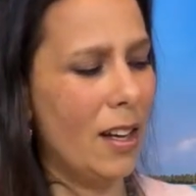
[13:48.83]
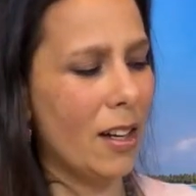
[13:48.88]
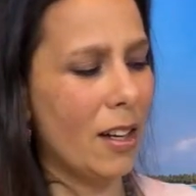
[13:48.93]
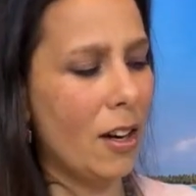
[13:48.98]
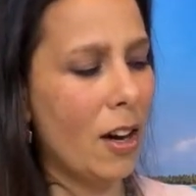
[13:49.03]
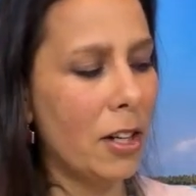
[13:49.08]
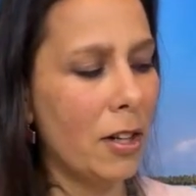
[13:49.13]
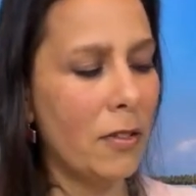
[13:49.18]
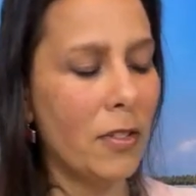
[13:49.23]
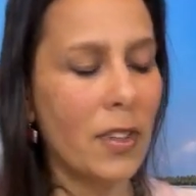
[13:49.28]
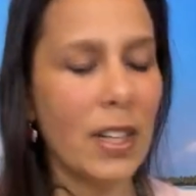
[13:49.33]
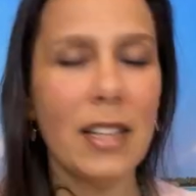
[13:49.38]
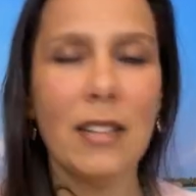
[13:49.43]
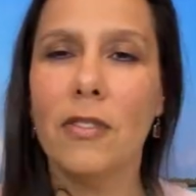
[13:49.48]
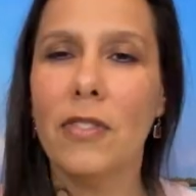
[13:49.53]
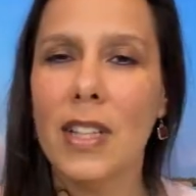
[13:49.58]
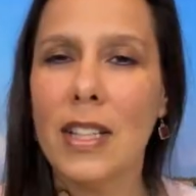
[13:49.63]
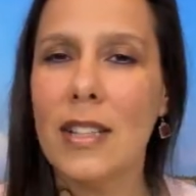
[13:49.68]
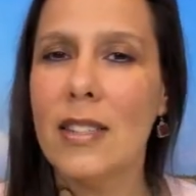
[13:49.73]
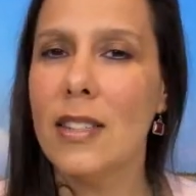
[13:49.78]
Kind of
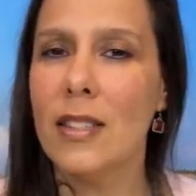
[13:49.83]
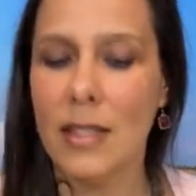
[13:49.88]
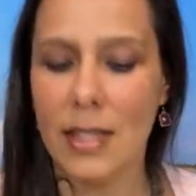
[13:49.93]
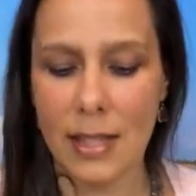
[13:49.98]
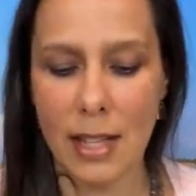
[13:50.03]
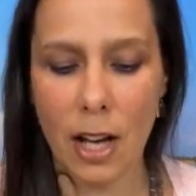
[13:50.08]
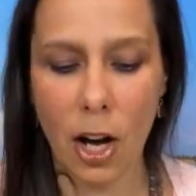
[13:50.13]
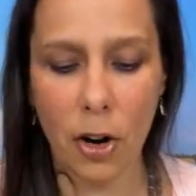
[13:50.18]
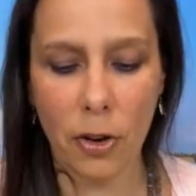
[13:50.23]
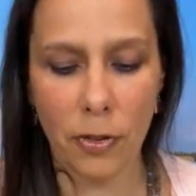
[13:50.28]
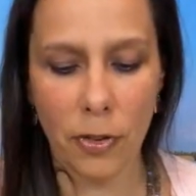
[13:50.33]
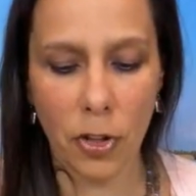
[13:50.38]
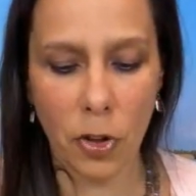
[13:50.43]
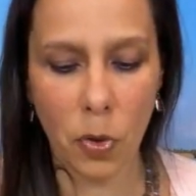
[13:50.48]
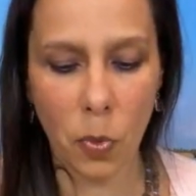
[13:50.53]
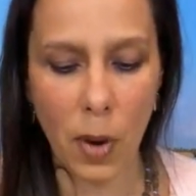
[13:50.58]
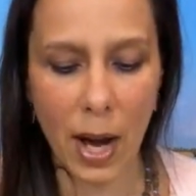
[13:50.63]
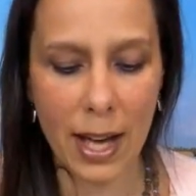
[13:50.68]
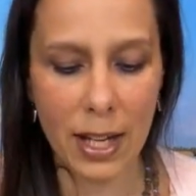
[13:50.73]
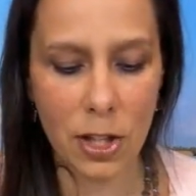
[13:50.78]
convince yourself the
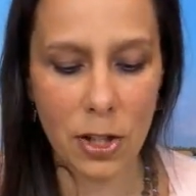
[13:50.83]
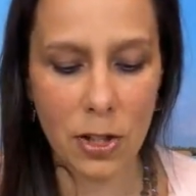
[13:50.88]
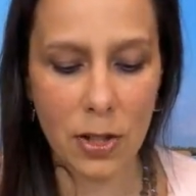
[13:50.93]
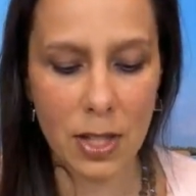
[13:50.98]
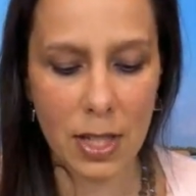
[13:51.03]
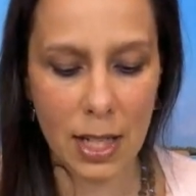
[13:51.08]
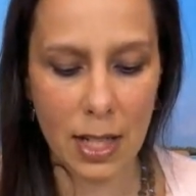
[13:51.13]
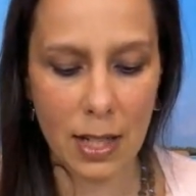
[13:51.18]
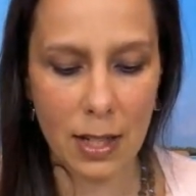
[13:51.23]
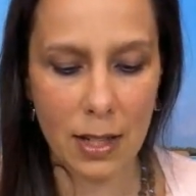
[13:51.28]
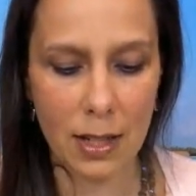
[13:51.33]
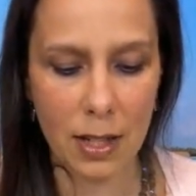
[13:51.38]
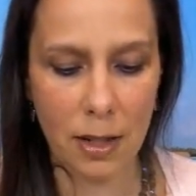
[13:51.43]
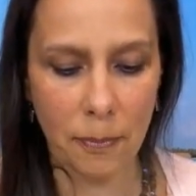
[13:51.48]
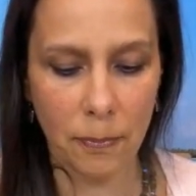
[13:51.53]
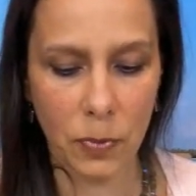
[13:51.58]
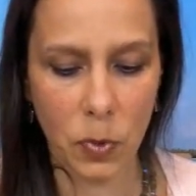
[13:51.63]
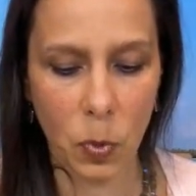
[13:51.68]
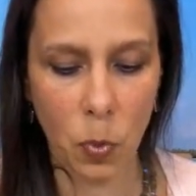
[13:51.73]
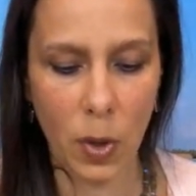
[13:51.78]
way you did
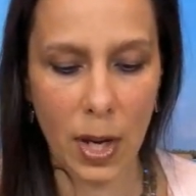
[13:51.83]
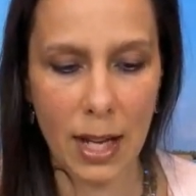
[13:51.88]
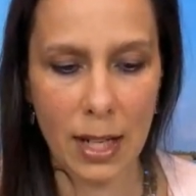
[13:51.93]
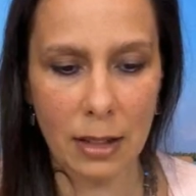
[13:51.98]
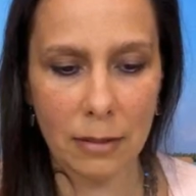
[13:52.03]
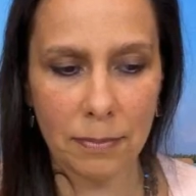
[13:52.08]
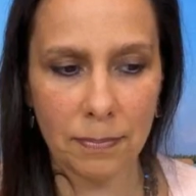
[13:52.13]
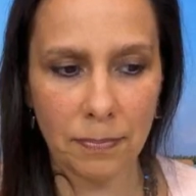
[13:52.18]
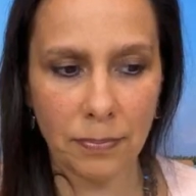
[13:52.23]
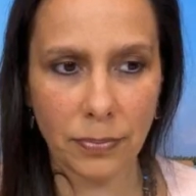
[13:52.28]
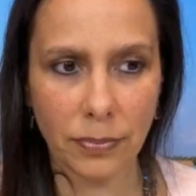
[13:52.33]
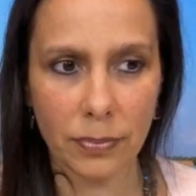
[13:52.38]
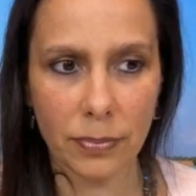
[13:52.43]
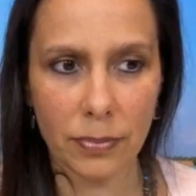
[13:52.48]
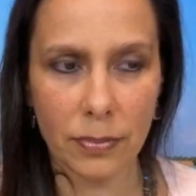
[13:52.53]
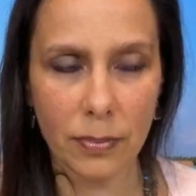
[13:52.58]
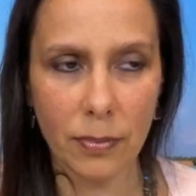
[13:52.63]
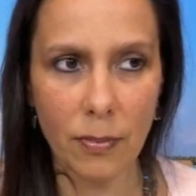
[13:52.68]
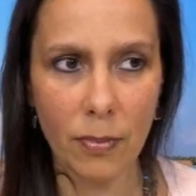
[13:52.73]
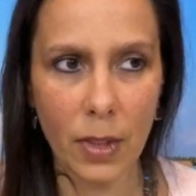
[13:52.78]
when
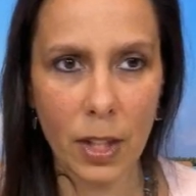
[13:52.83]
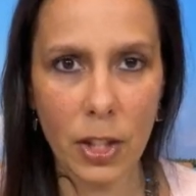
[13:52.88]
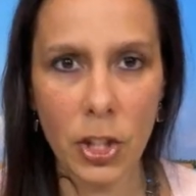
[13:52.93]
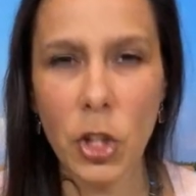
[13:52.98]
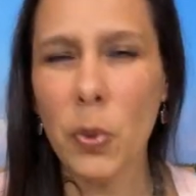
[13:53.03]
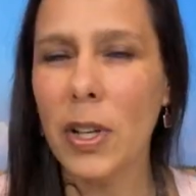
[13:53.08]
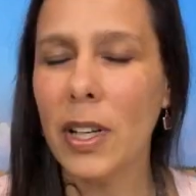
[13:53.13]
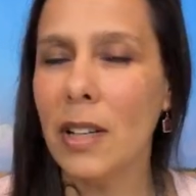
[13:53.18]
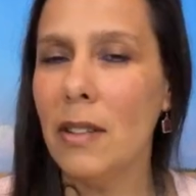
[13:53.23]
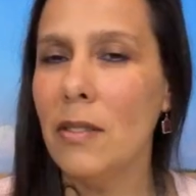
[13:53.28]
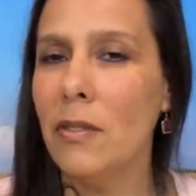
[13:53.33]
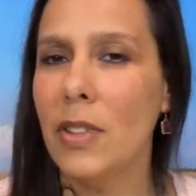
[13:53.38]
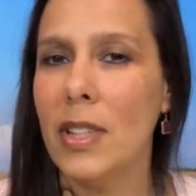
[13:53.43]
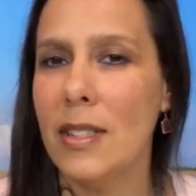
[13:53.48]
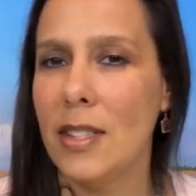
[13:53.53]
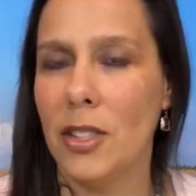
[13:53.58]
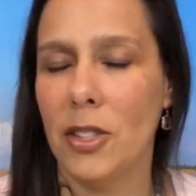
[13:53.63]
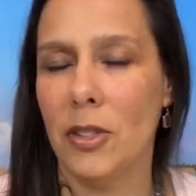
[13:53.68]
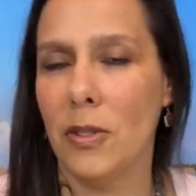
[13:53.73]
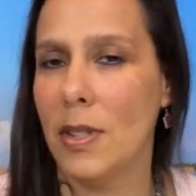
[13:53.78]
you were
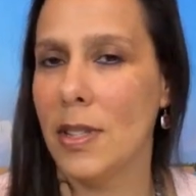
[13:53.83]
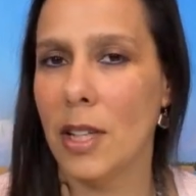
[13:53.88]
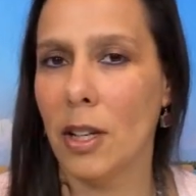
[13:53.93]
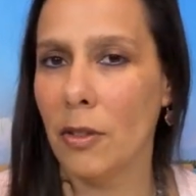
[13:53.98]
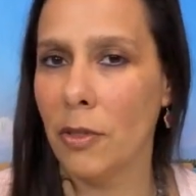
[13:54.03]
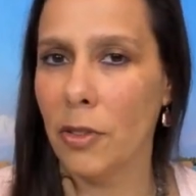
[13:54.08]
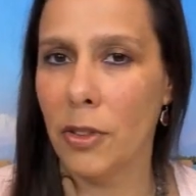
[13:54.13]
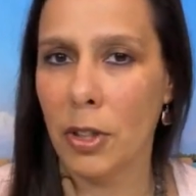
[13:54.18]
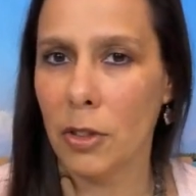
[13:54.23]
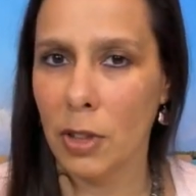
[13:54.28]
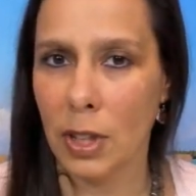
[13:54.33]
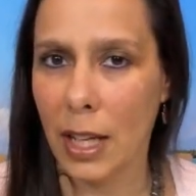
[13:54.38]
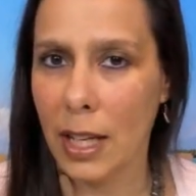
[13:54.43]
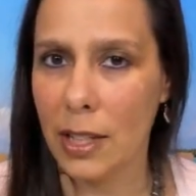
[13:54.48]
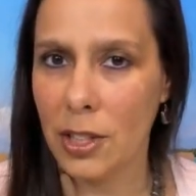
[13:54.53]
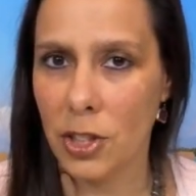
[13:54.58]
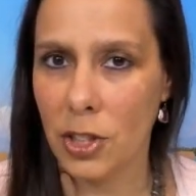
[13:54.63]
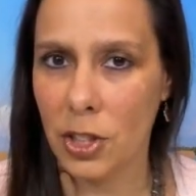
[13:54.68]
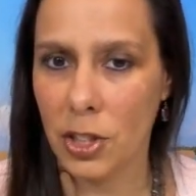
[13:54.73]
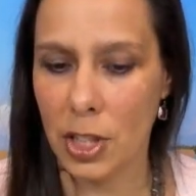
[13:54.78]
convincing yourself that
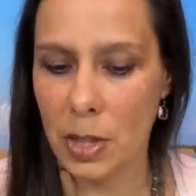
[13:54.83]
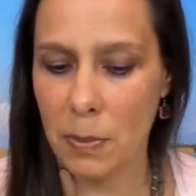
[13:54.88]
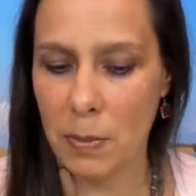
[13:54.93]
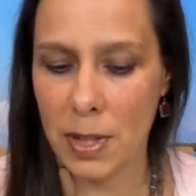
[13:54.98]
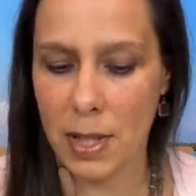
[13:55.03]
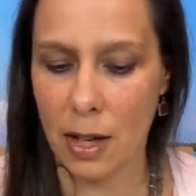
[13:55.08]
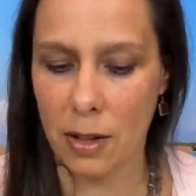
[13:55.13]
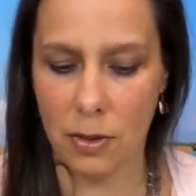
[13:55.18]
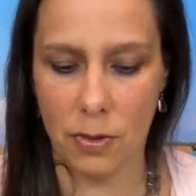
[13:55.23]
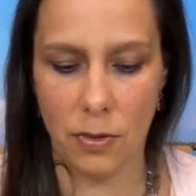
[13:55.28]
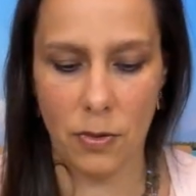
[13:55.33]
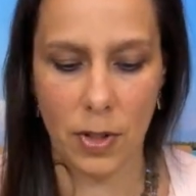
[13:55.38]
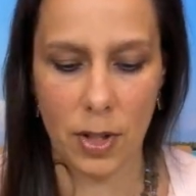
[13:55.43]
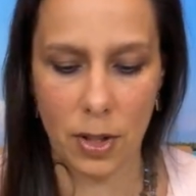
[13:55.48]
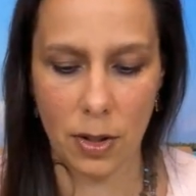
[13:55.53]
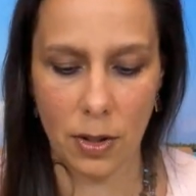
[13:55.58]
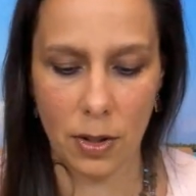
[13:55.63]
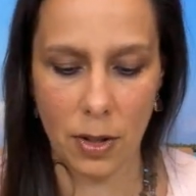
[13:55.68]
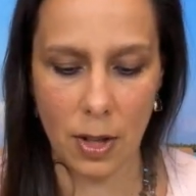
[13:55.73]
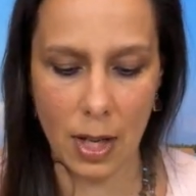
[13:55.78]
relationships aren't for
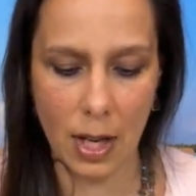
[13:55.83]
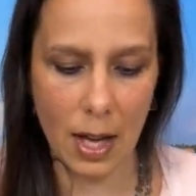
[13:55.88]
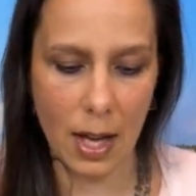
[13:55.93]
you.